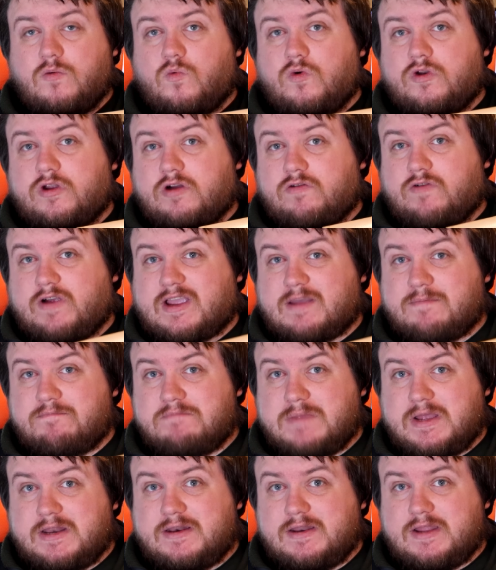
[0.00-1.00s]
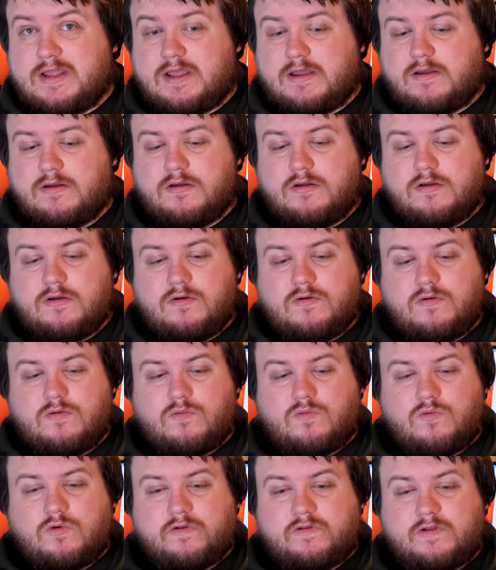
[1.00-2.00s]
would I recommend it,
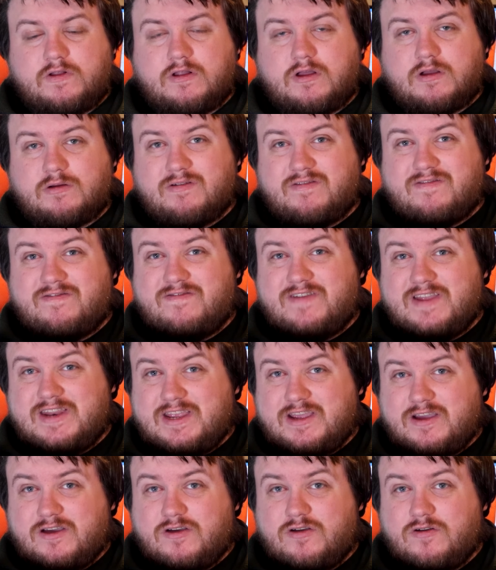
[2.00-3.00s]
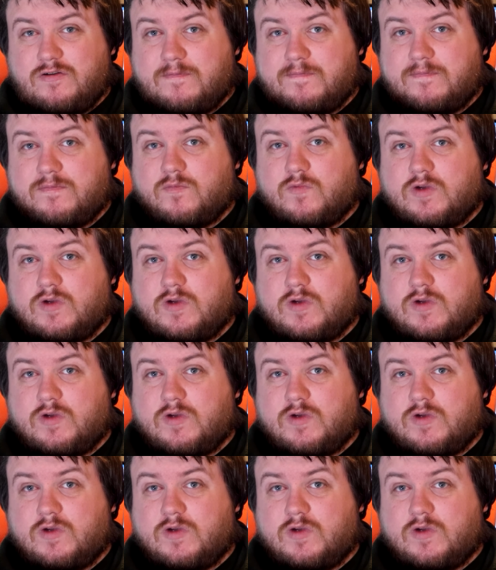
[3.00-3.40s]
what's it like with video.